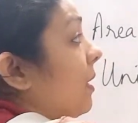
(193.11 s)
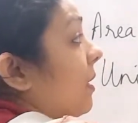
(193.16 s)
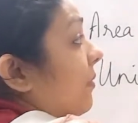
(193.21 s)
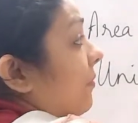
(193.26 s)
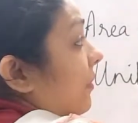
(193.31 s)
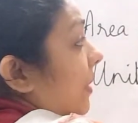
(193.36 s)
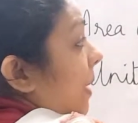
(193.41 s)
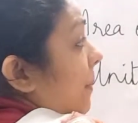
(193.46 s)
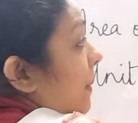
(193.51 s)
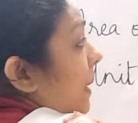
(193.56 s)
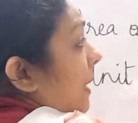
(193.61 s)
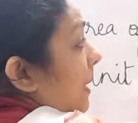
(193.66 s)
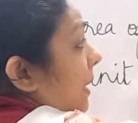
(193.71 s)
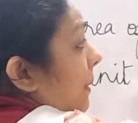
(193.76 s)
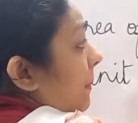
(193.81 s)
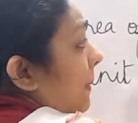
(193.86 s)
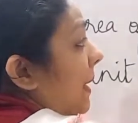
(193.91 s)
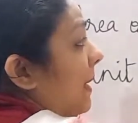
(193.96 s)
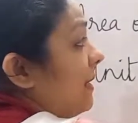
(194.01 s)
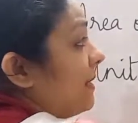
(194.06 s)
We are
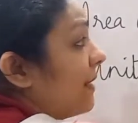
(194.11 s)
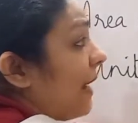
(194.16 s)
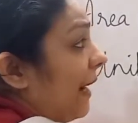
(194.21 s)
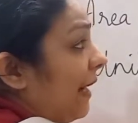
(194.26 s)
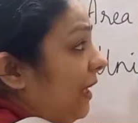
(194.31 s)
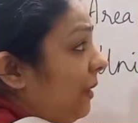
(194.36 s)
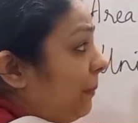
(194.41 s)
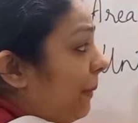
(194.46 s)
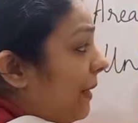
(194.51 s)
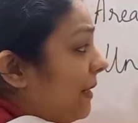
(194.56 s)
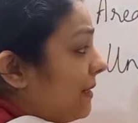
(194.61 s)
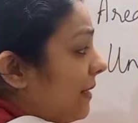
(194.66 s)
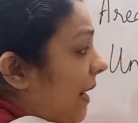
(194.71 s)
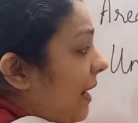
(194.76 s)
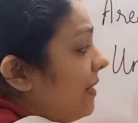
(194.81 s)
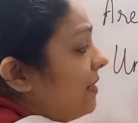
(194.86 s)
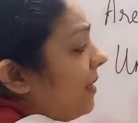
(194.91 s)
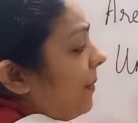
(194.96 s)
multiplying side by side.